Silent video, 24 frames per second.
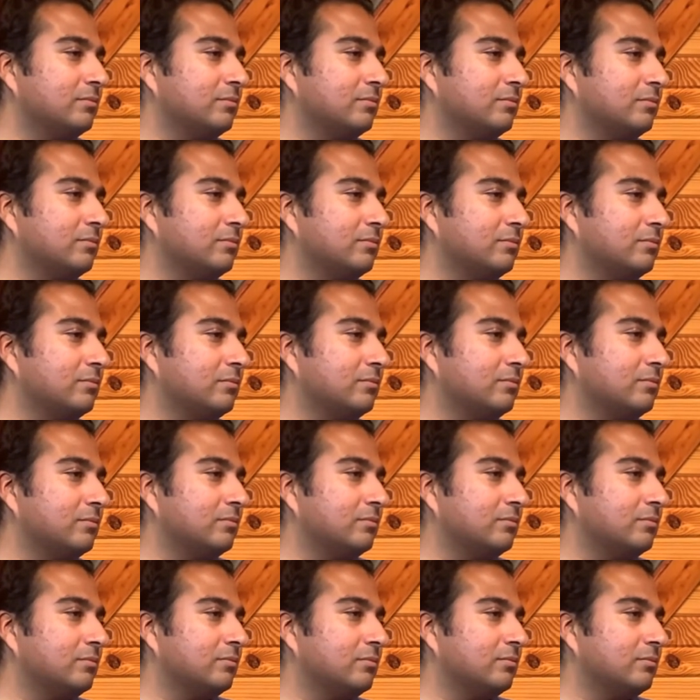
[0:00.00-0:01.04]
to sea or
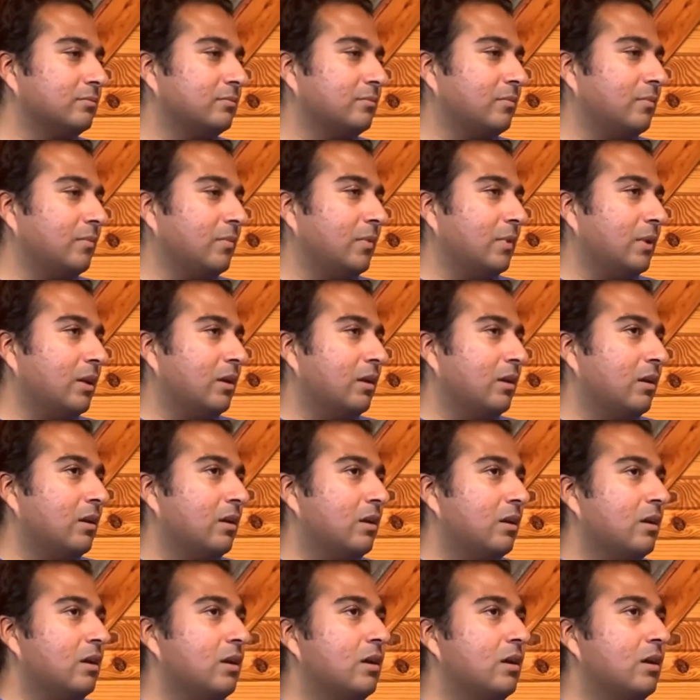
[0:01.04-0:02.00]
something.